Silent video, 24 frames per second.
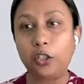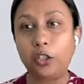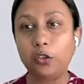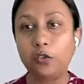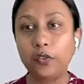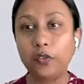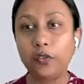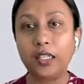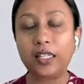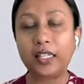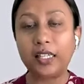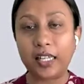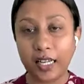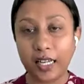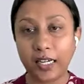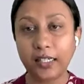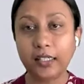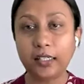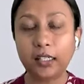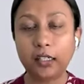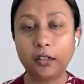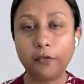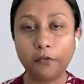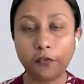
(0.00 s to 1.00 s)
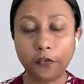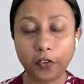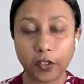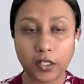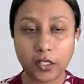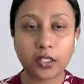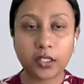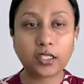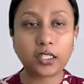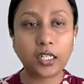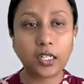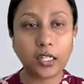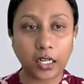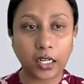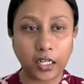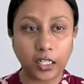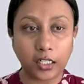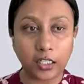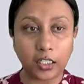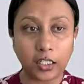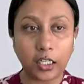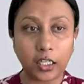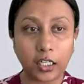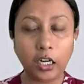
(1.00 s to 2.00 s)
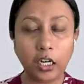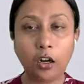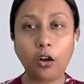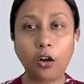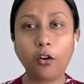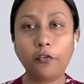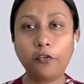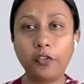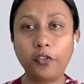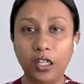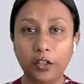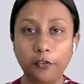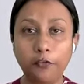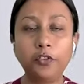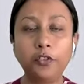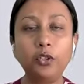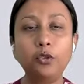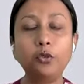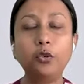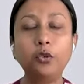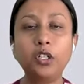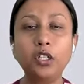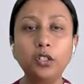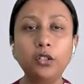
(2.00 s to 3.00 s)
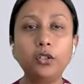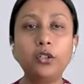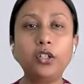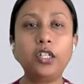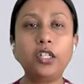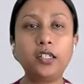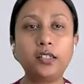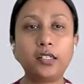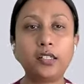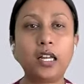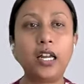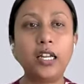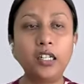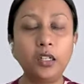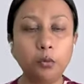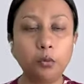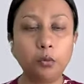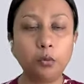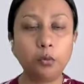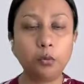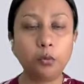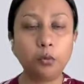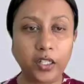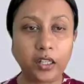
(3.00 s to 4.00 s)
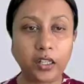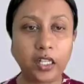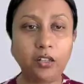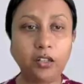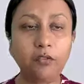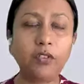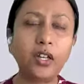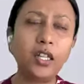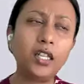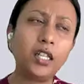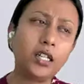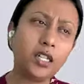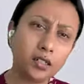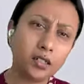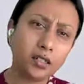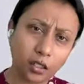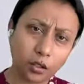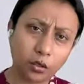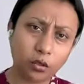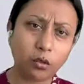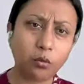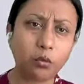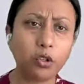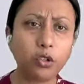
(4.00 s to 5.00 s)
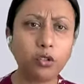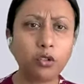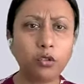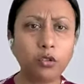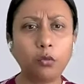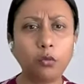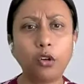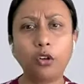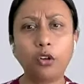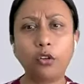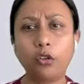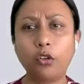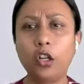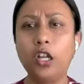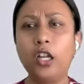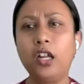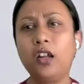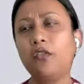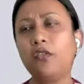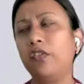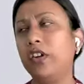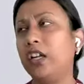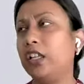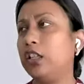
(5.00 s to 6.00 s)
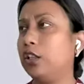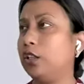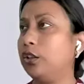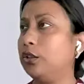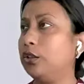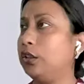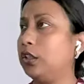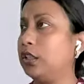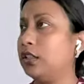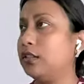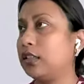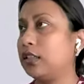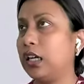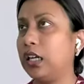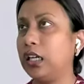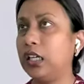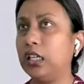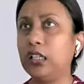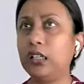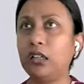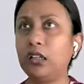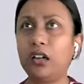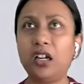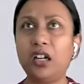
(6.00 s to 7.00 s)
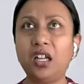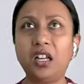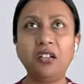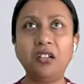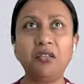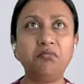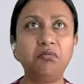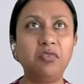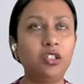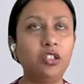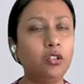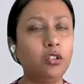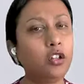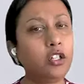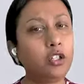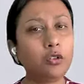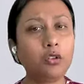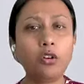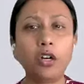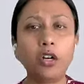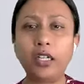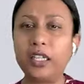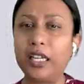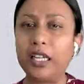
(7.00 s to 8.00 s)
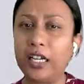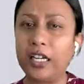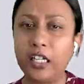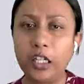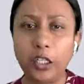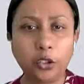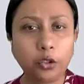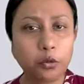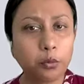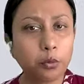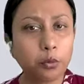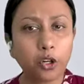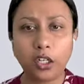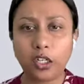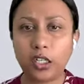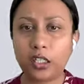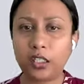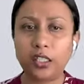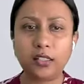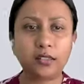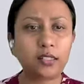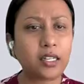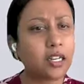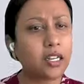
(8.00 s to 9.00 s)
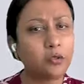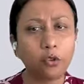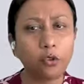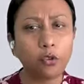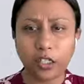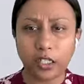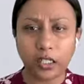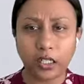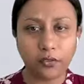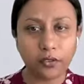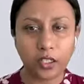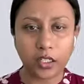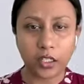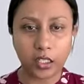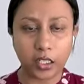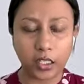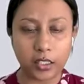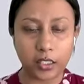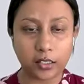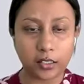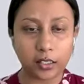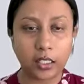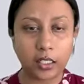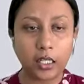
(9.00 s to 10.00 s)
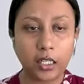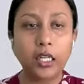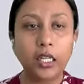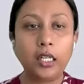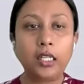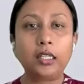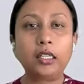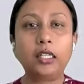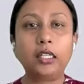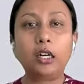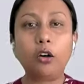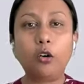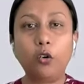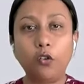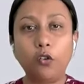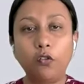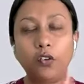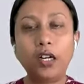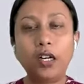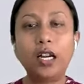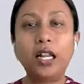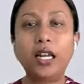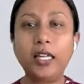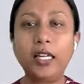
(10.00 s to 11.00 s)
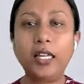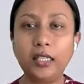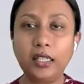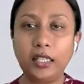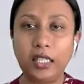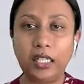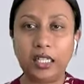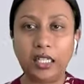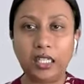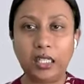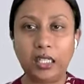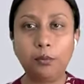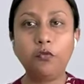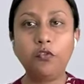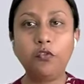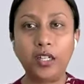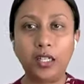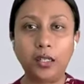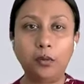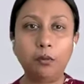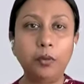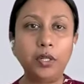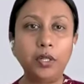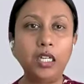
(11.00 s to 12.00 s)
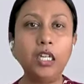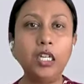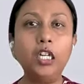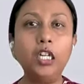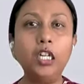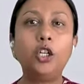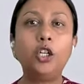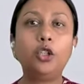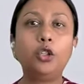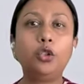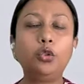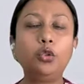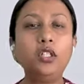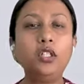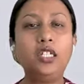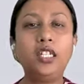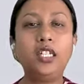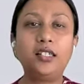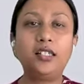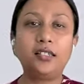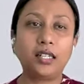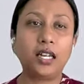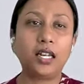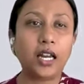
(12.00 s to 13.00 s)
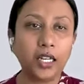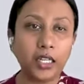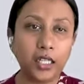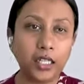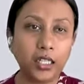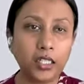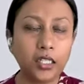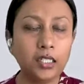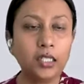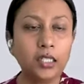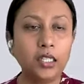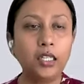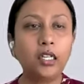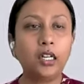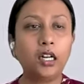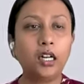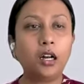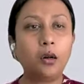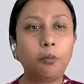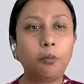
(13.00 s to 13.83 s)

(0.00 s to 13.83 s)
but you will get a first-hand idea of if you were to design a moving thing, whether it's a robot tomorrow, whether you design and you get into product design, whatever it is, the overlying theme will be to design